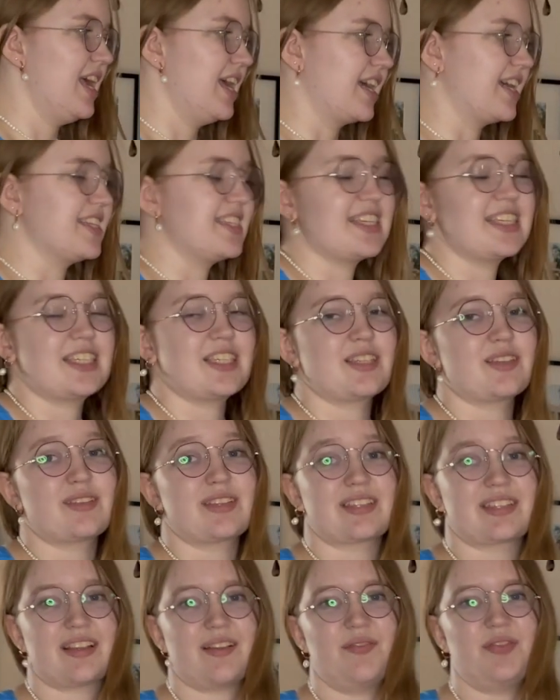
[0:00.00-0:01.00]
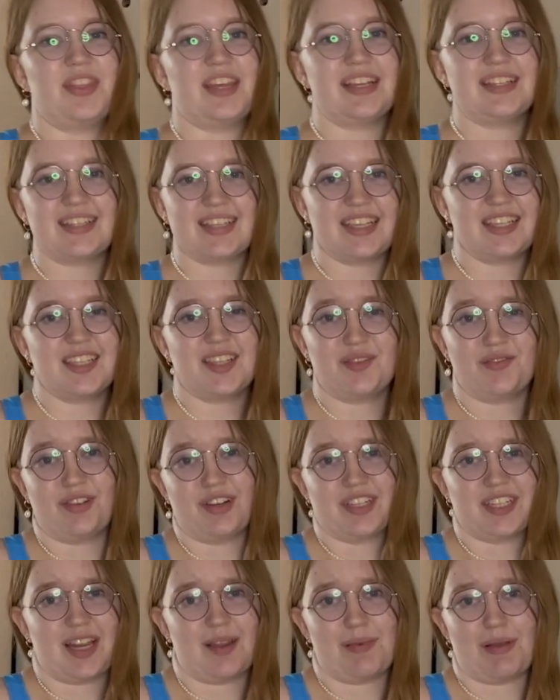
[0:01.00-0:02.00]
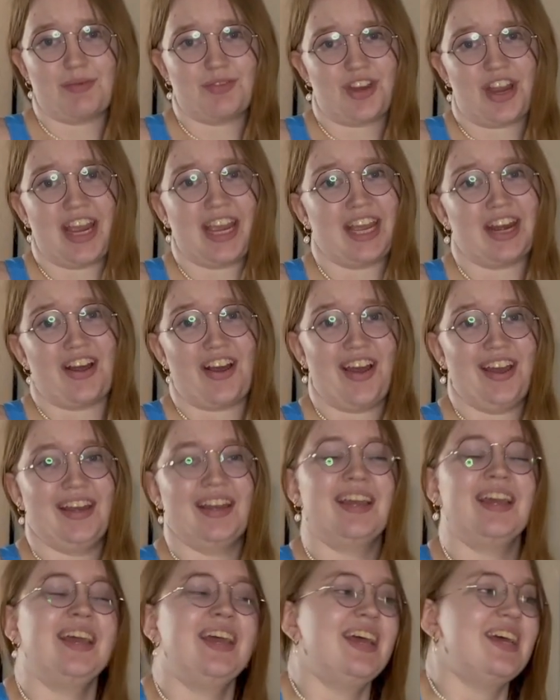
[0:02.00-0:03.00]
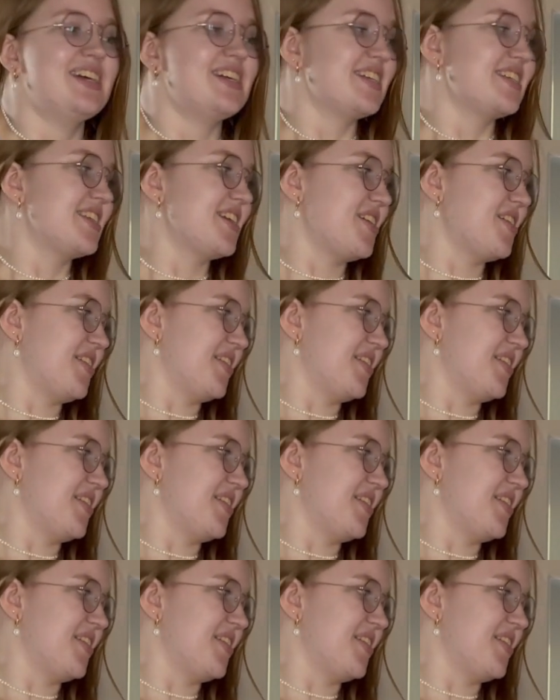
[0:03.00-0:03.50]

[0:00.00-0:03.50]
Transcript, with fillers: because this is the first time I'm trying it on, so